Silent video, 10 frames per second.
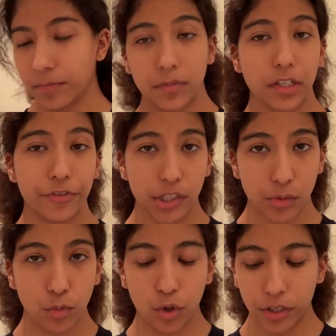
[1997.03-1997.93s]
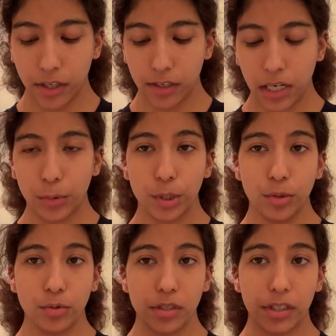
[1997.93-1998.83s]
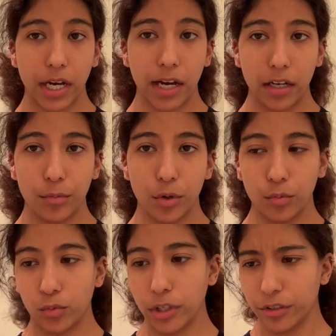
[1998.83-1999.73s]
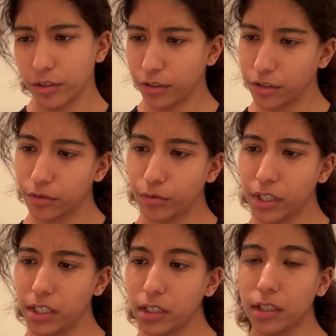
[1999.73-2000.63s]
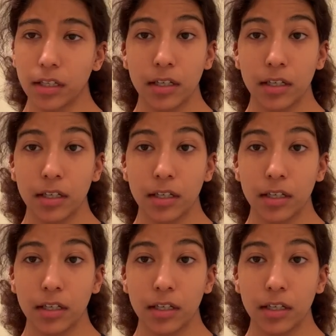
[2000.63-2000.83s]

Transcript: if it's morning, I would use Dime Wonder Screen.